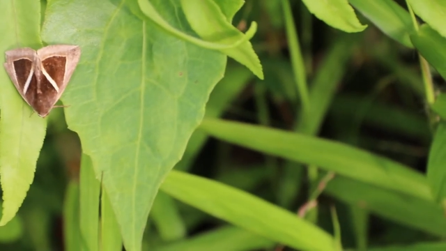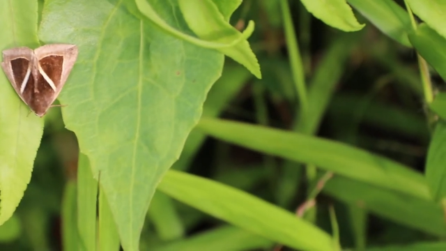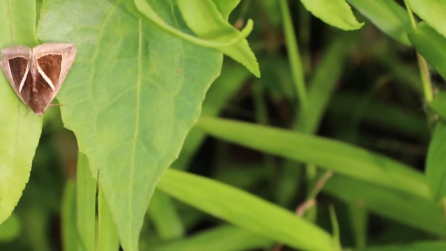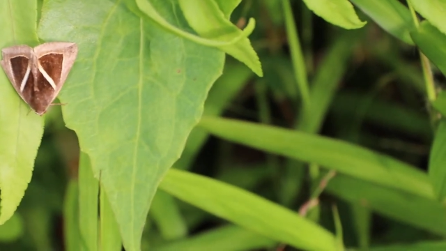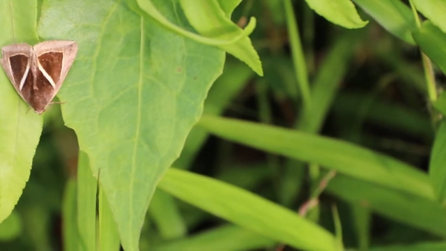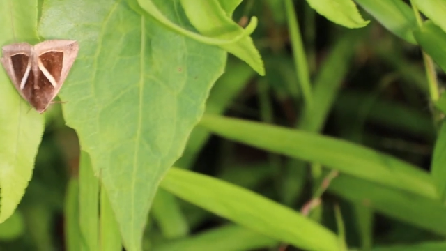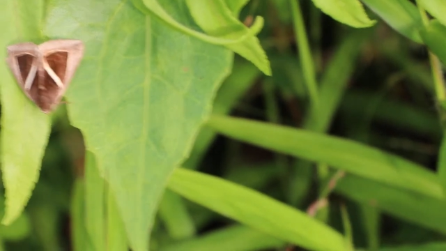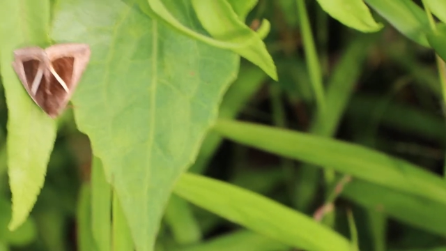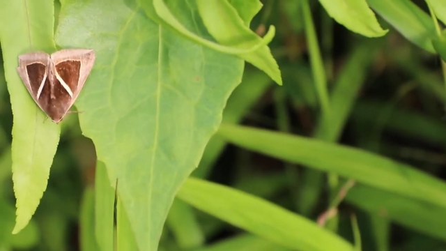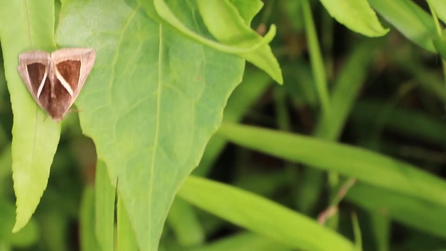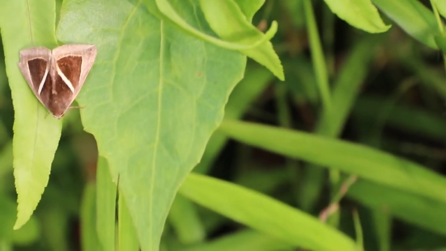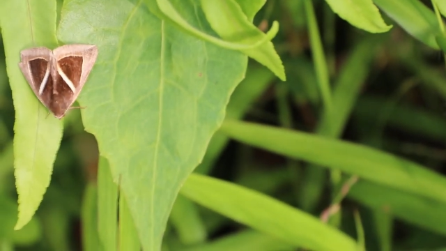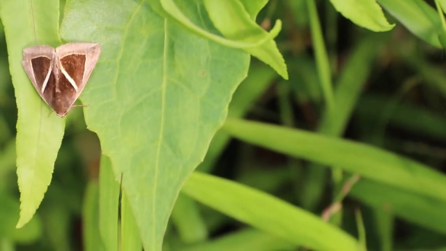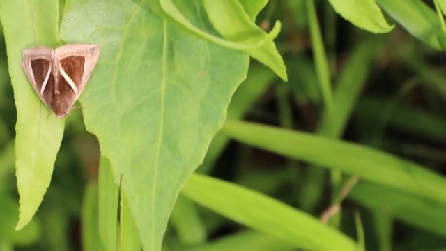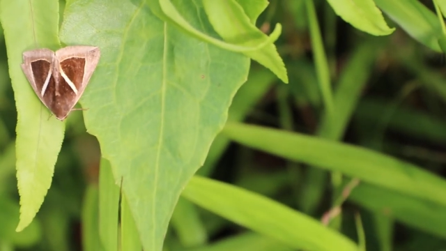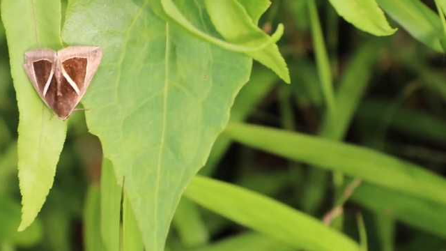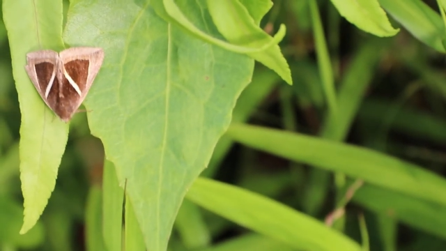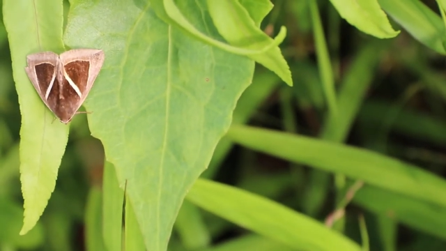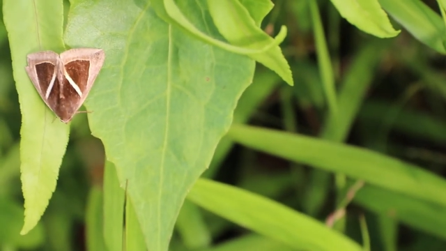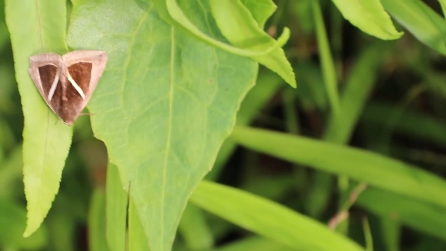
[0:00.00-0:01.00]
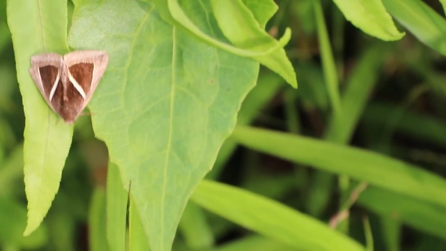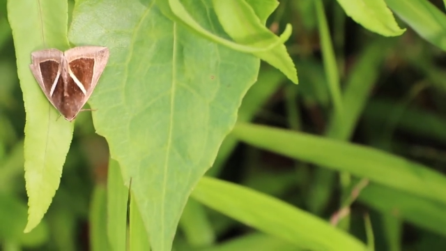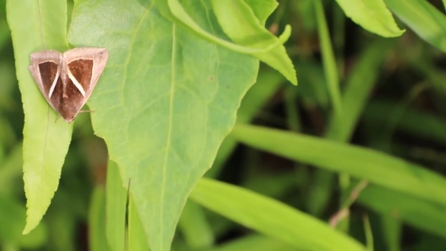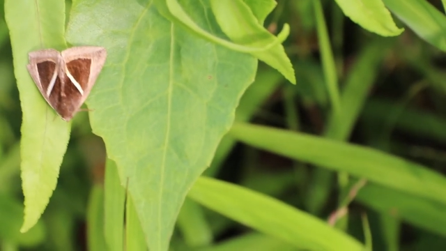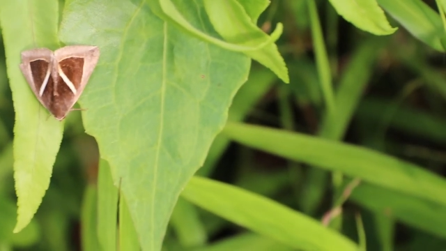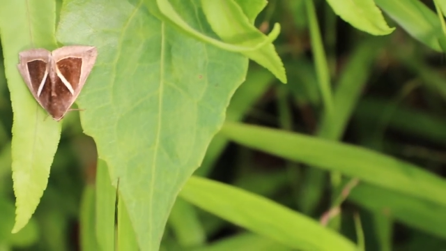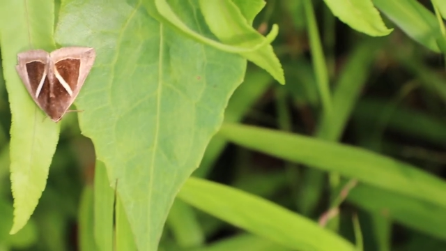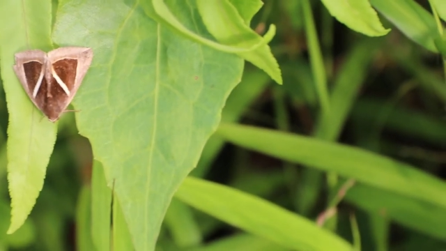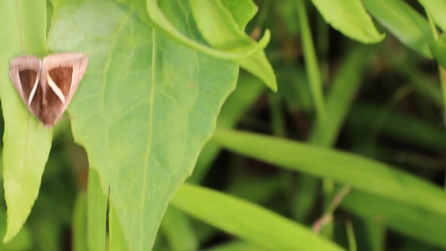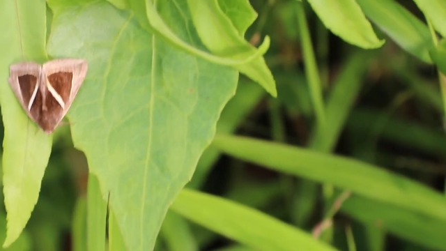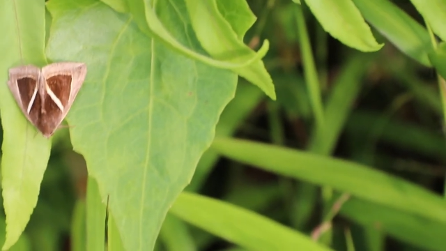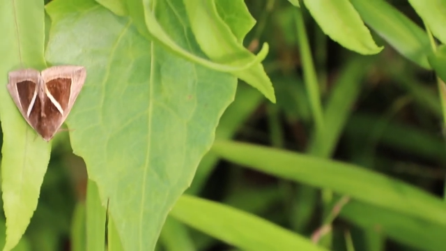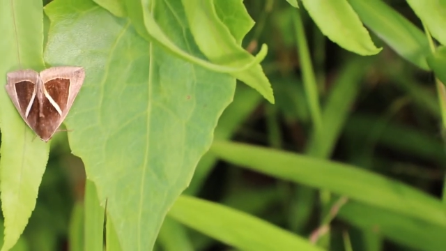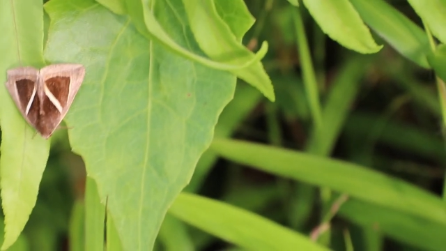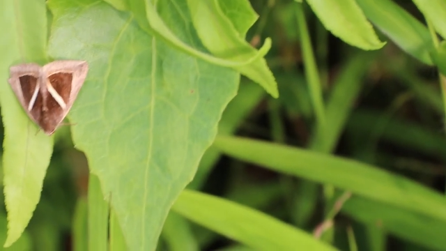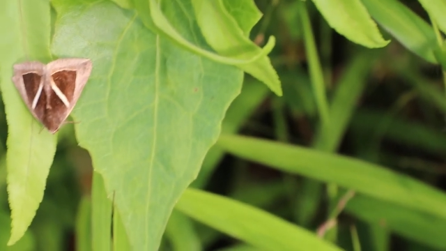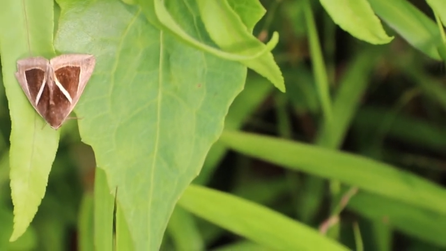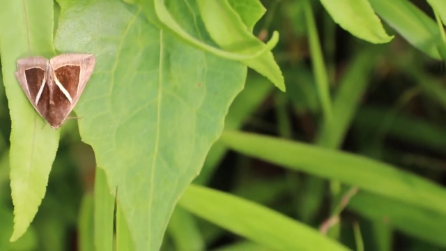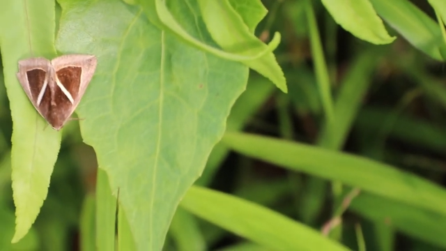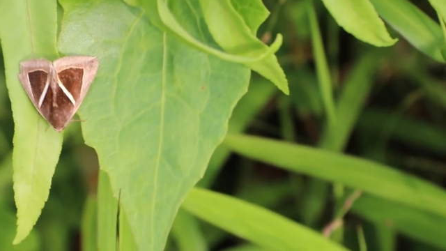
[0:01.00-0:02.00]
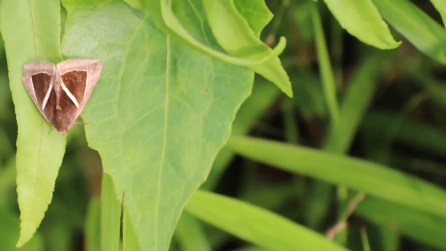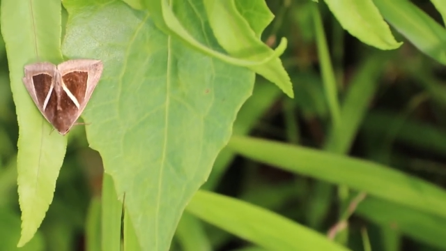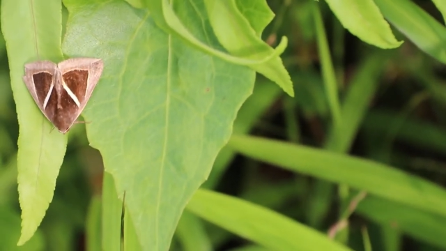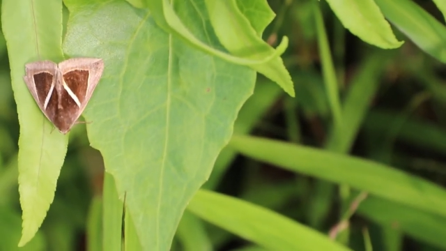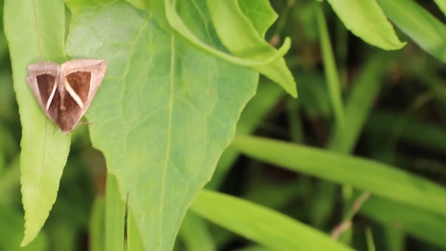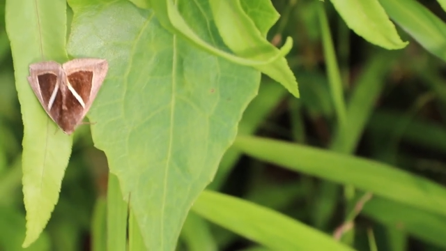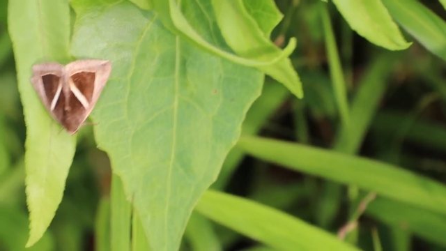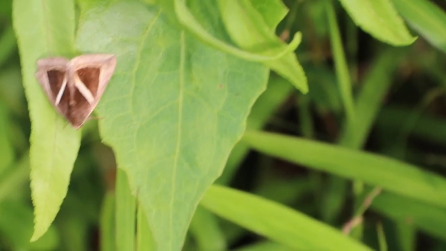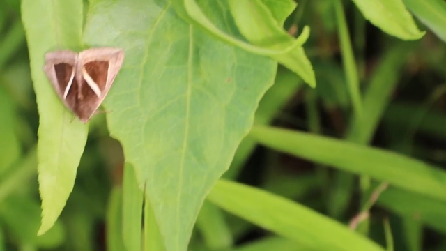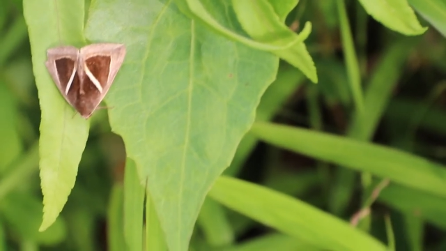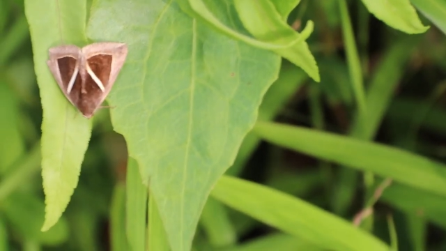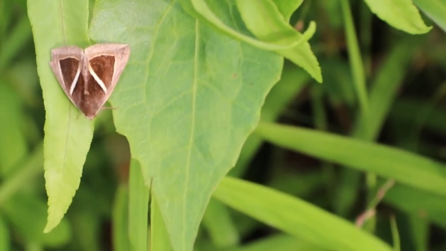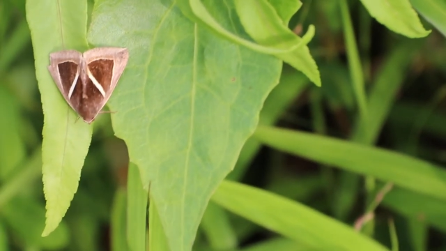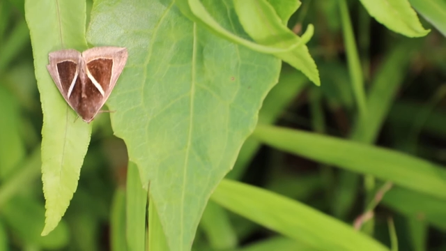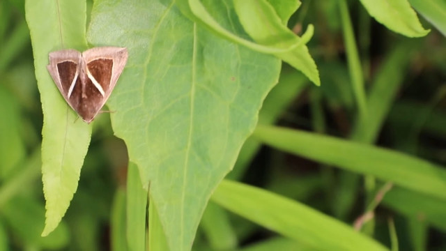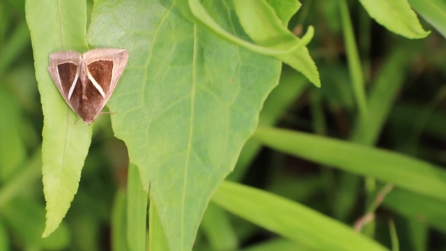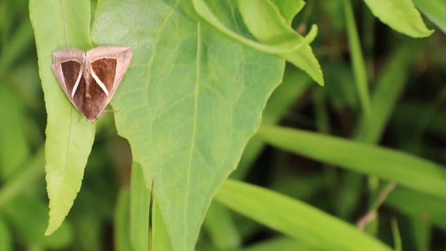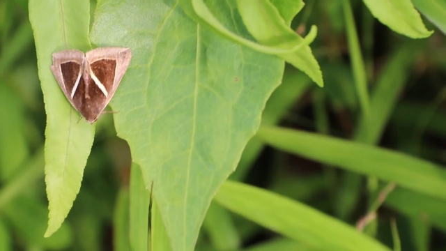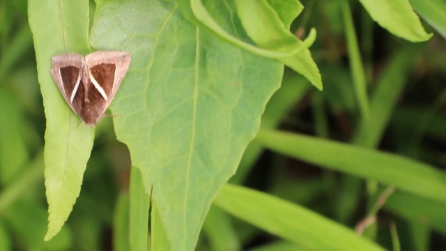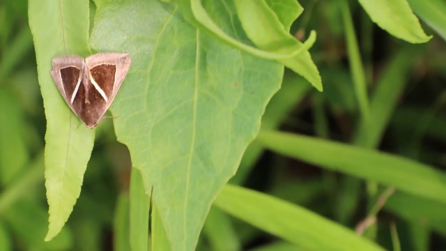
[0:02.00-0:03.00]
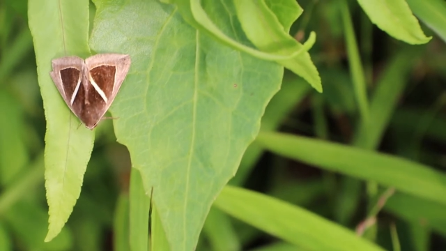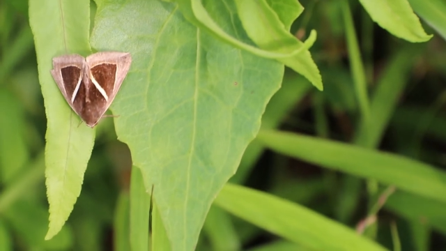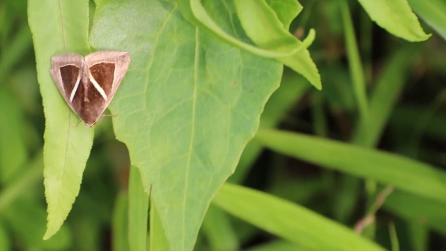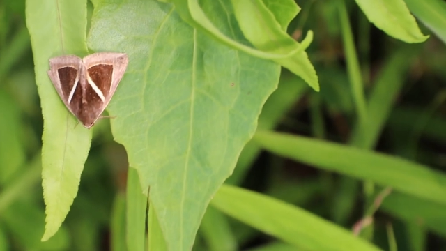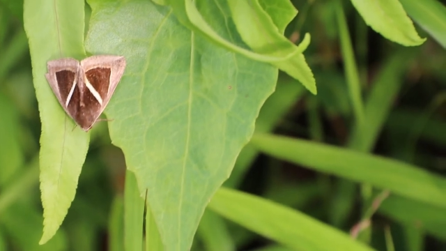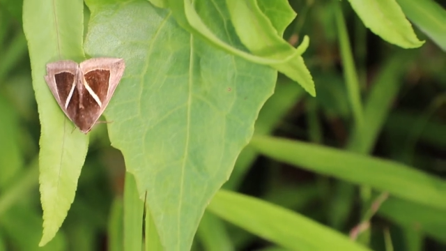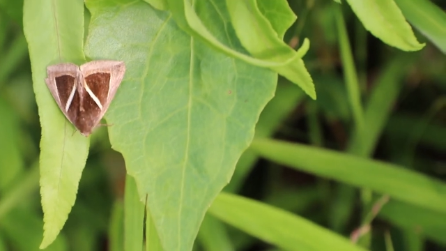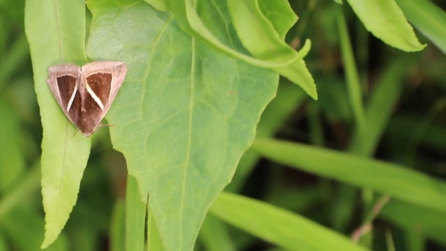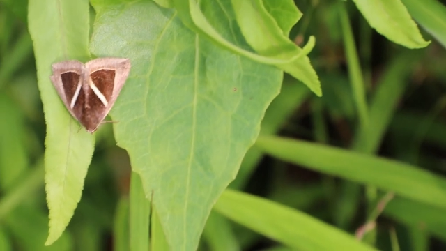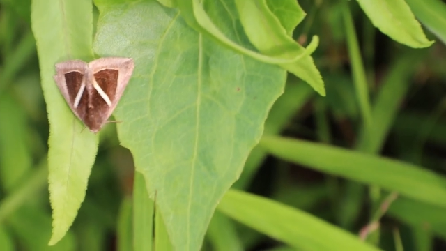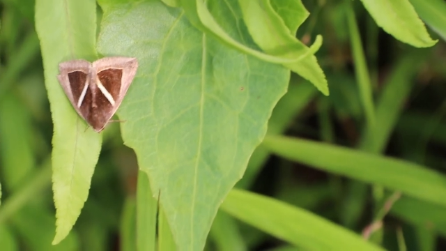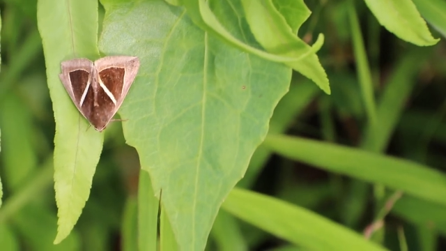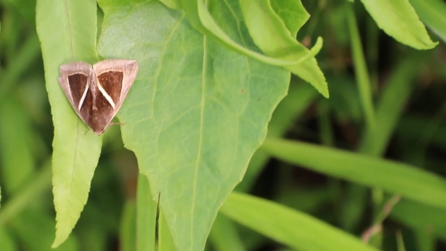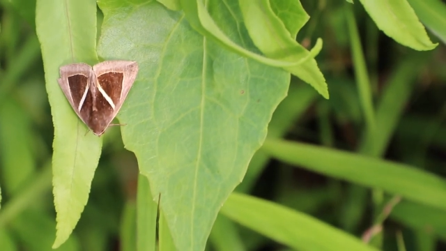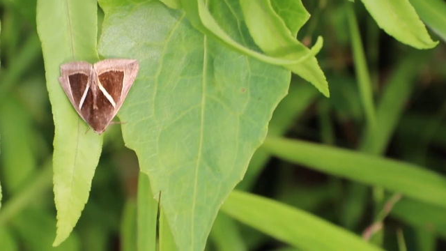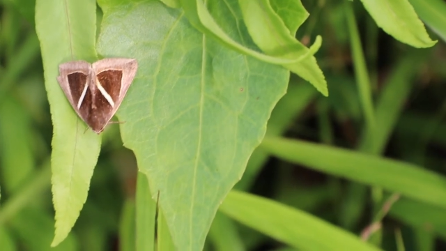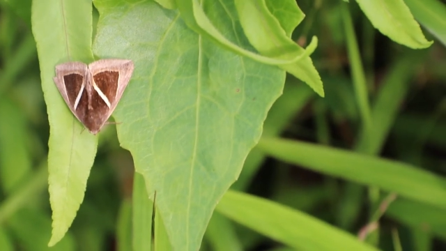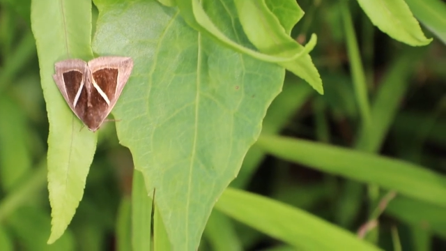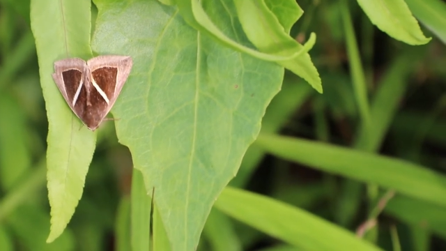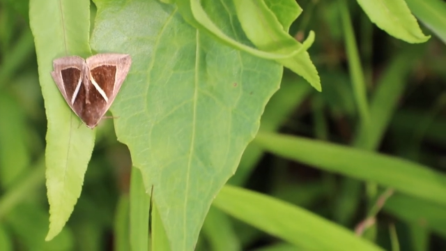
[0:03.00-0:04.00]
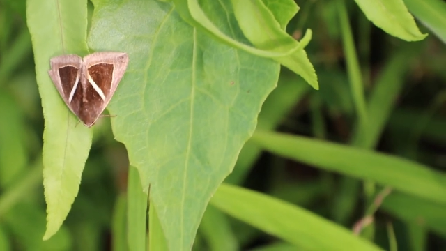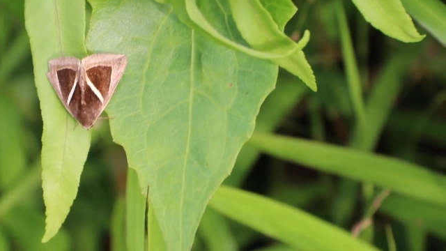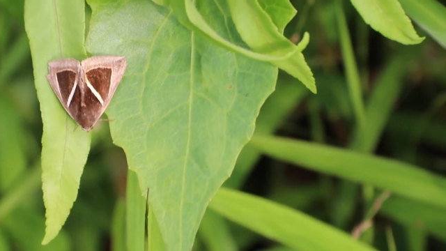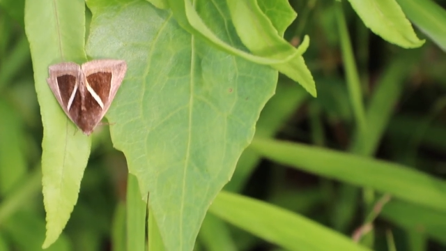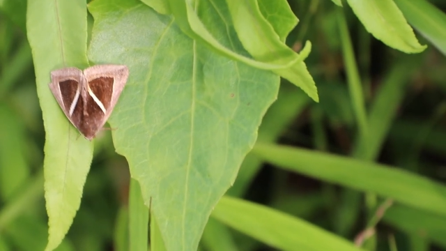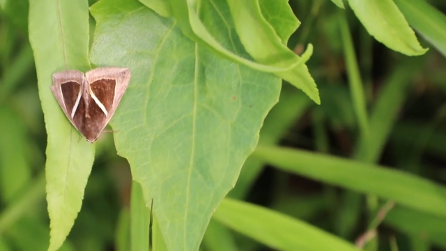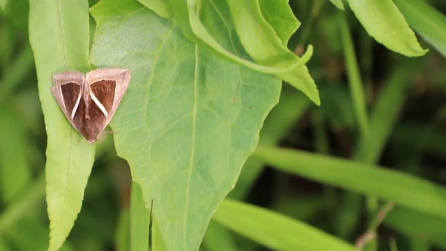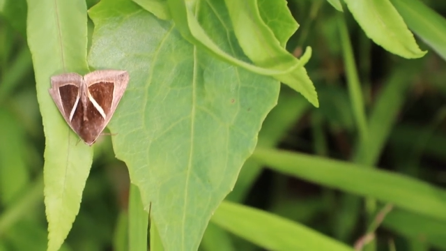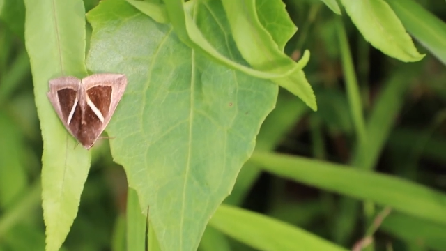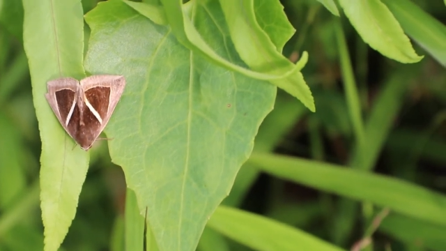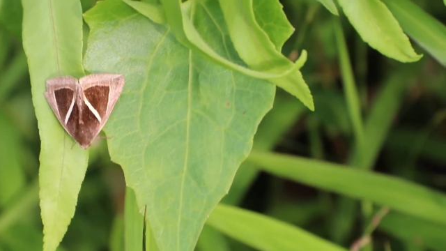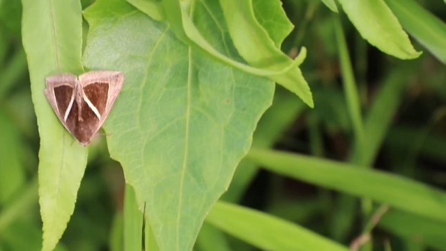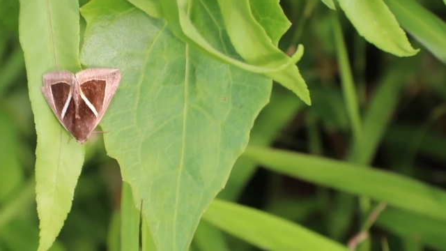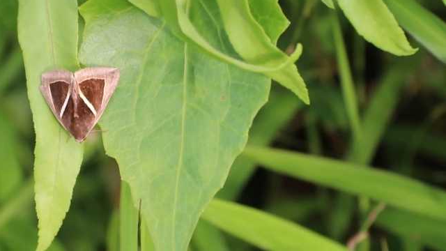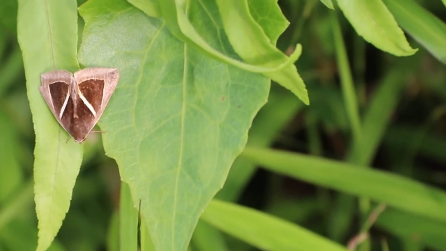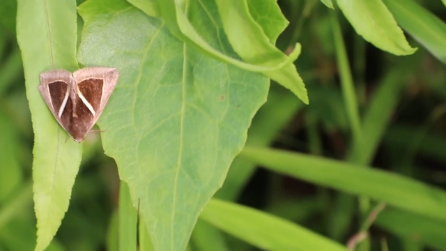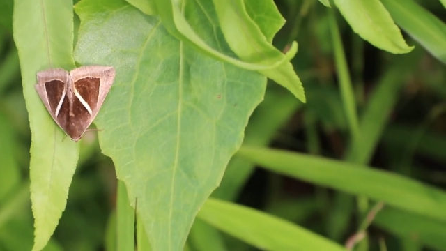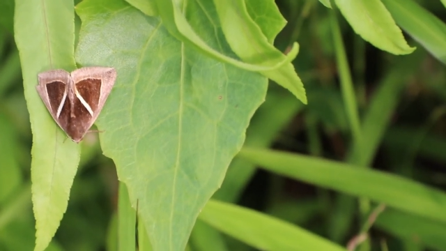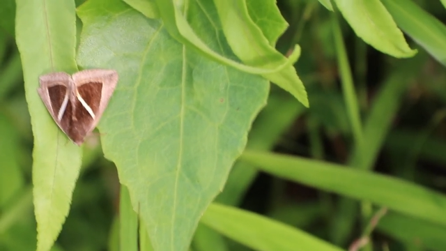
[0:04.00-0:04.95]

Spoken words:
[unreadable: no face in view]